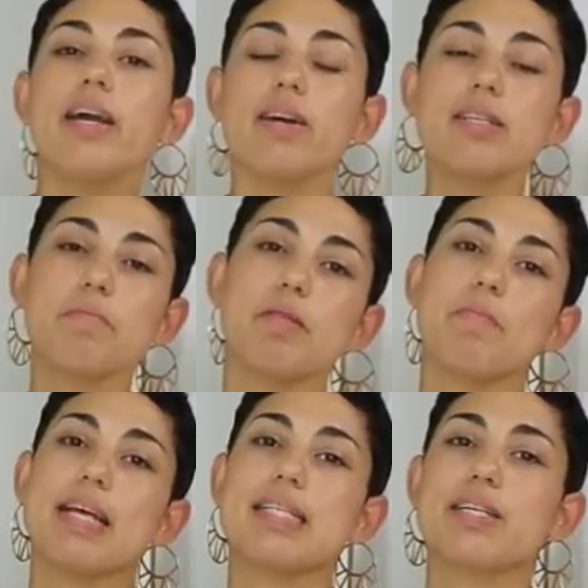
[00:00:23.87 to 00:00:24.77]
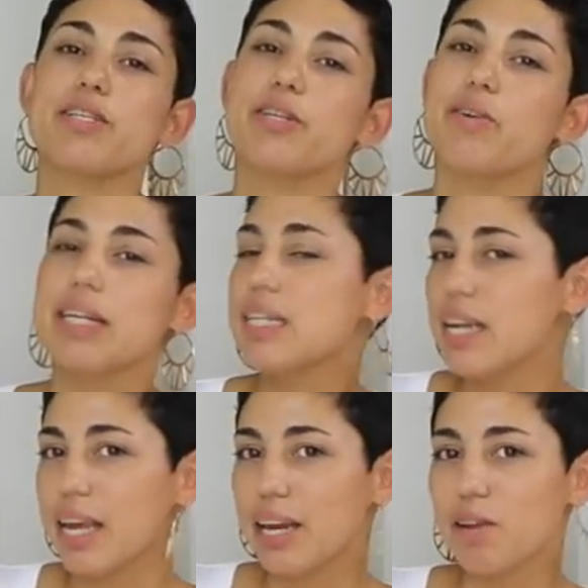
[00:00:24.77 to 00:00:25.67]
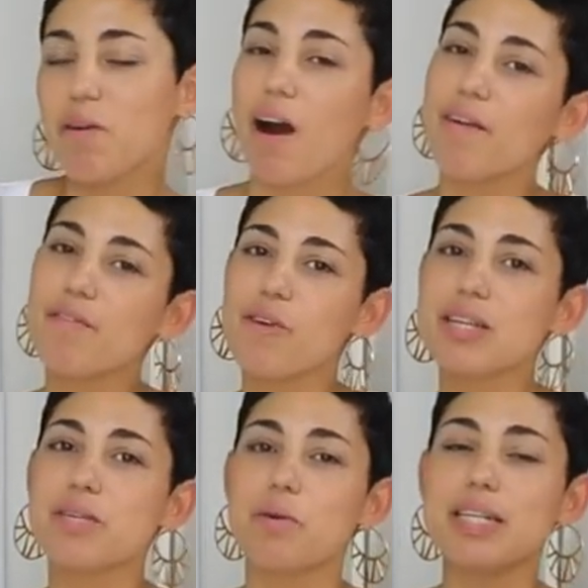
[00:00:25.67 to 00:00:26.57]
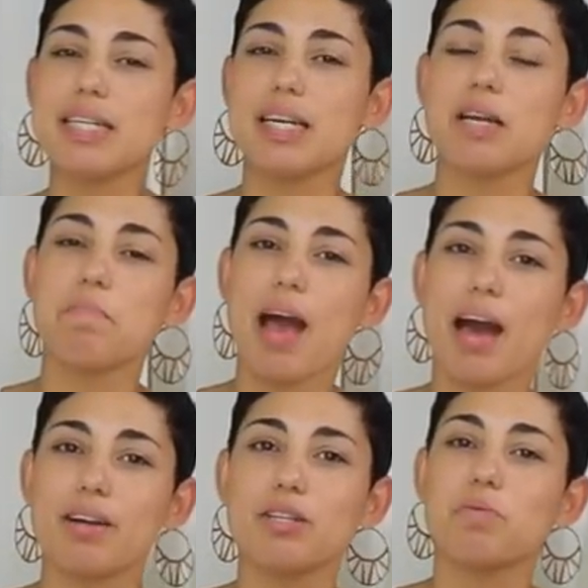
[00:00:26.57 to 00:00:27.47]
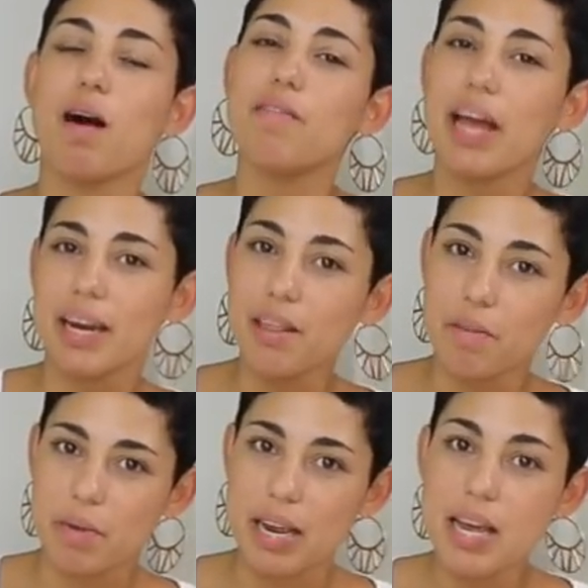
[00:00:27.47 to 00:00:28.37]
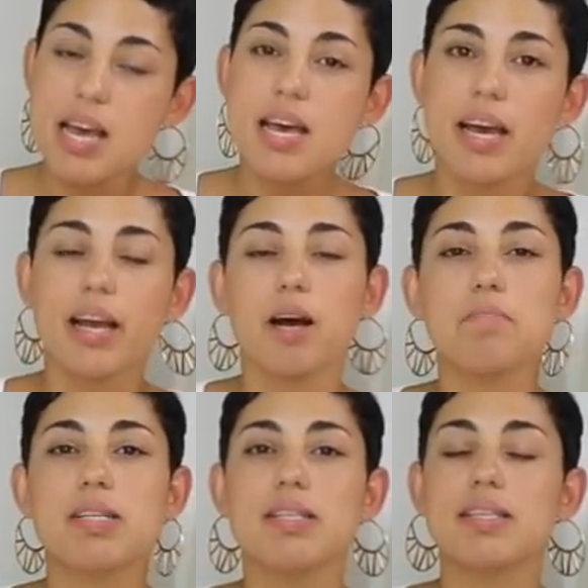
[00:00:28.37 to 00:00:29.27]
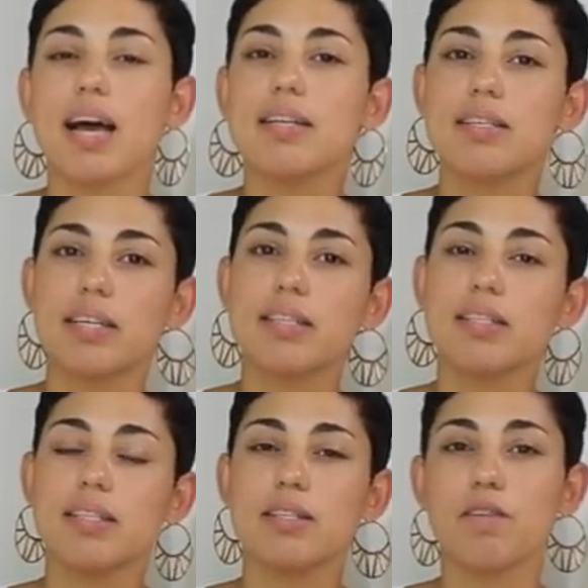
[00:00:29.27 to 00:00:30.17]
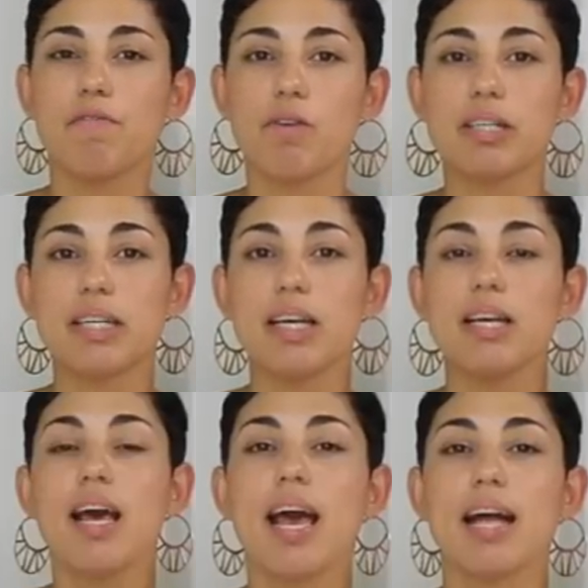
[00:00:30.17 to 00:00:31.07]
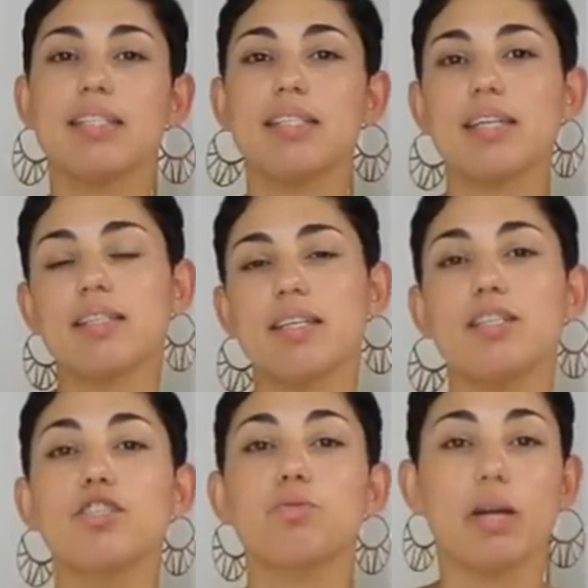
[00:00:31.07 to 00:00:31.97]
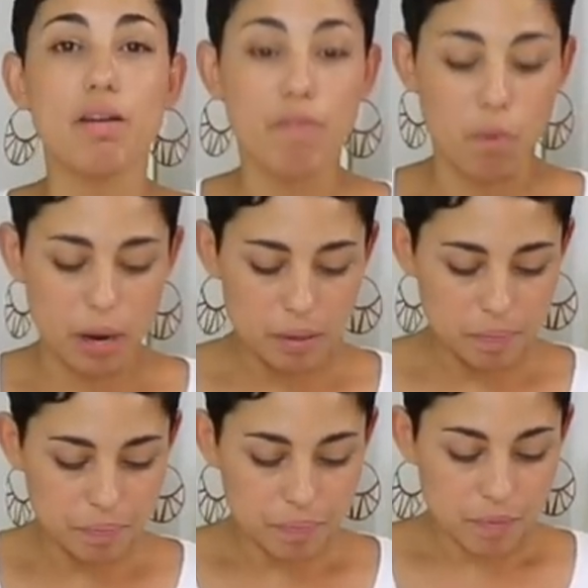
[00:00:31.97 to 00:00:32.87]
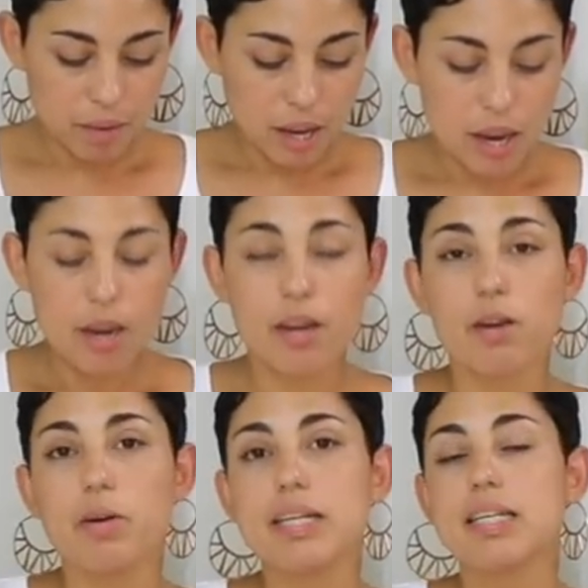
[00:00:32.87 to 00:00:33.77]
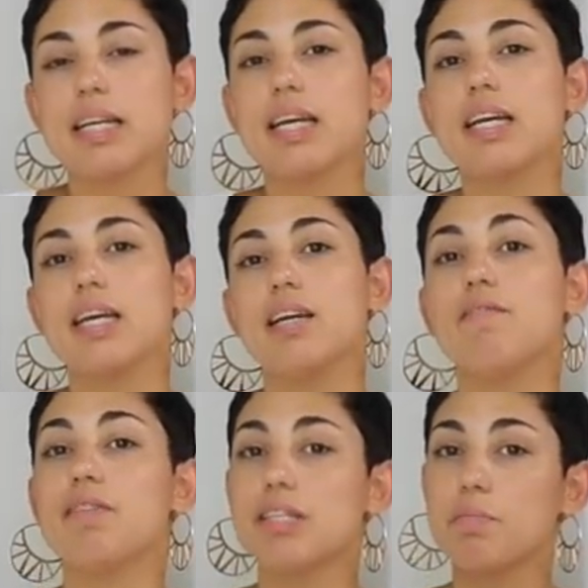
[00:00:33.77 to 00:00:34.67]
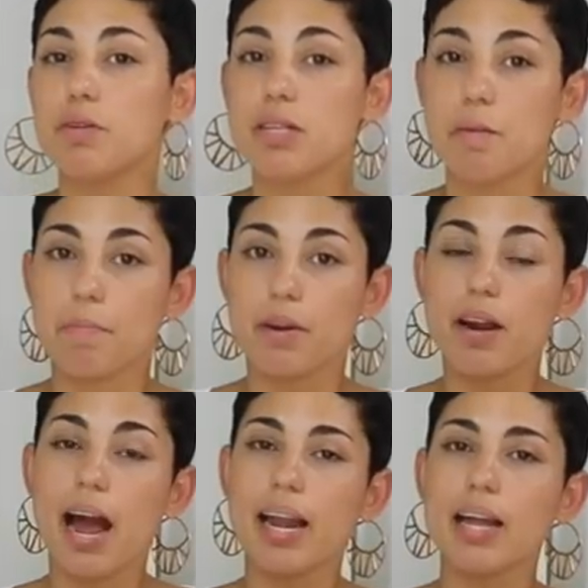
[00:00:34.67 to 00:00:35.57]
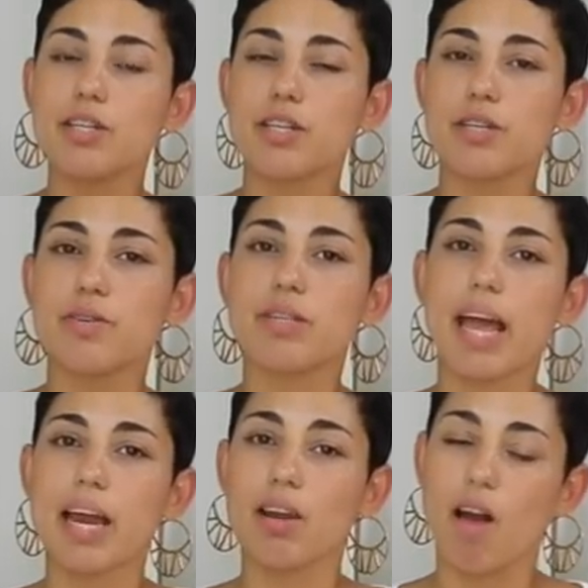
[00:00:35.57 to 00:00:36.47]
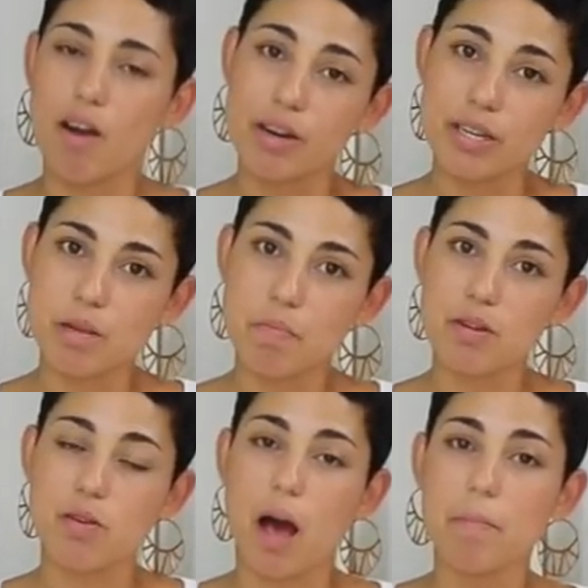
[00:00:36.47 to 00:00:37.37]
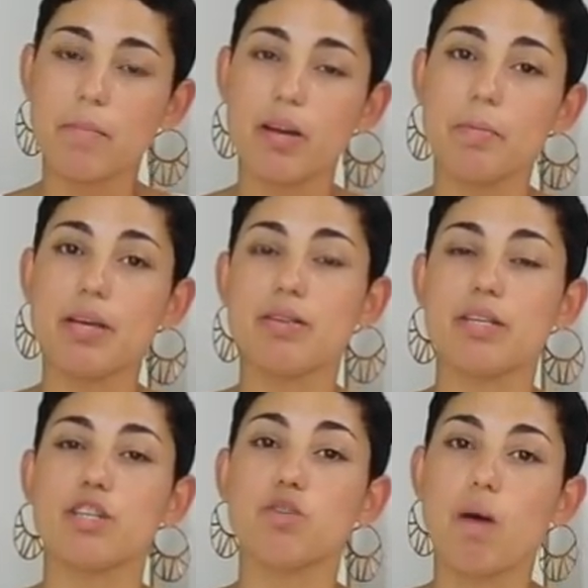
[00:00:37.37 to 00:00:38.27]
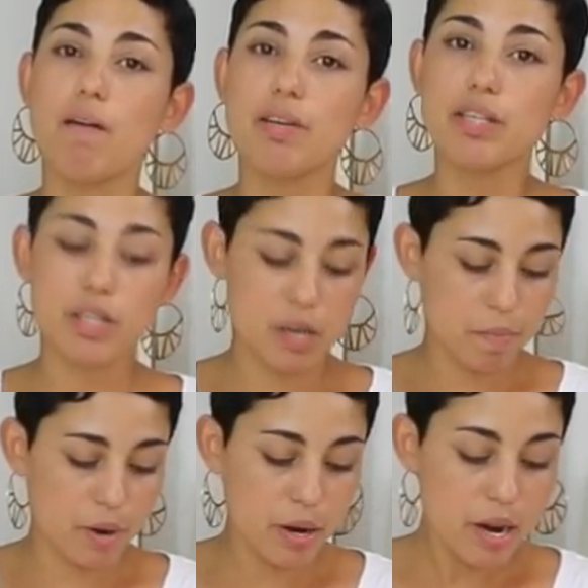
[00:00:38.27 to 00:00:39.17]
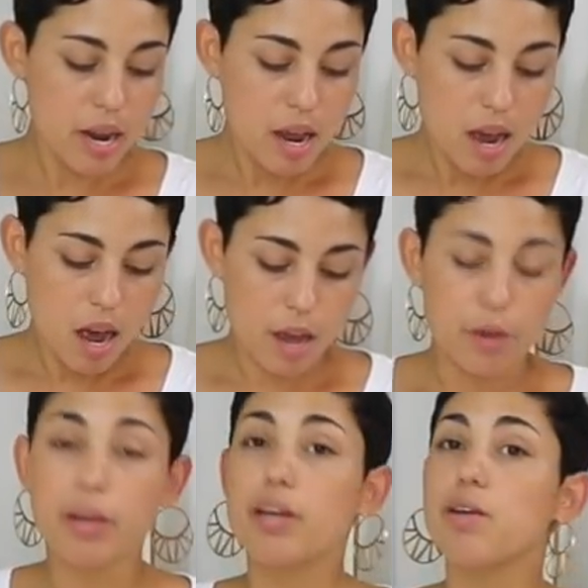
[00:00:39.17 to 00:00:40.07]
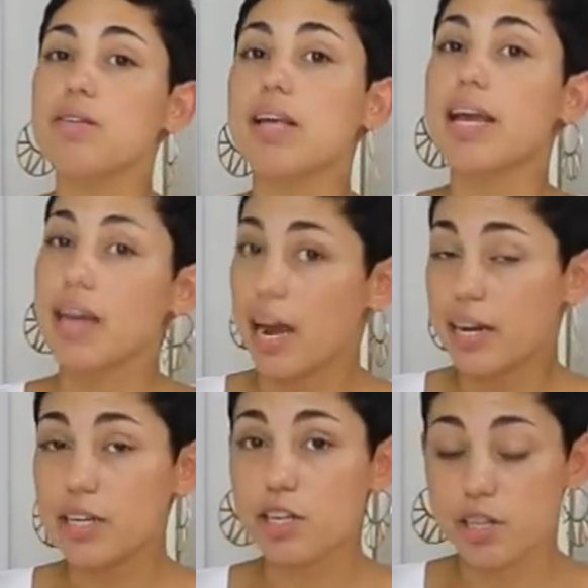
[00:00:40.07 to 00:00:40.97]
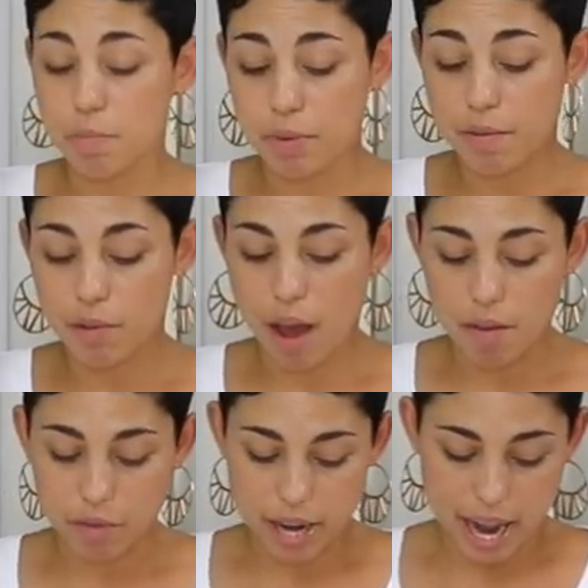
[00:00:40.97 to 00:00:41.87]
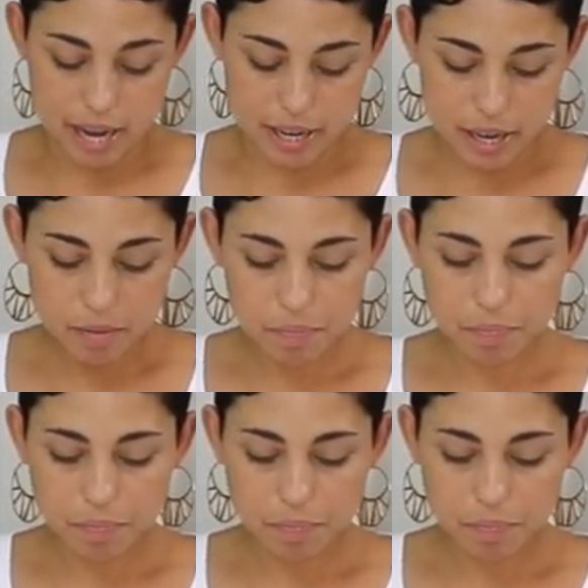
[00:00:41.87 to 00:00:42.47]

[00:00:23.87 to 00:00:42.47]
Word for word: Here are some of the basics you're going to need. You are, of course, going to need pattern 1283. It comes in size 6 to 14 and 16 to 24. You're going to need an invisible zipper. I like to use a longer zipper, so I'm going to be using a 12 inch zipper. Uh, you can use a 9 inch zipper if you have one handy.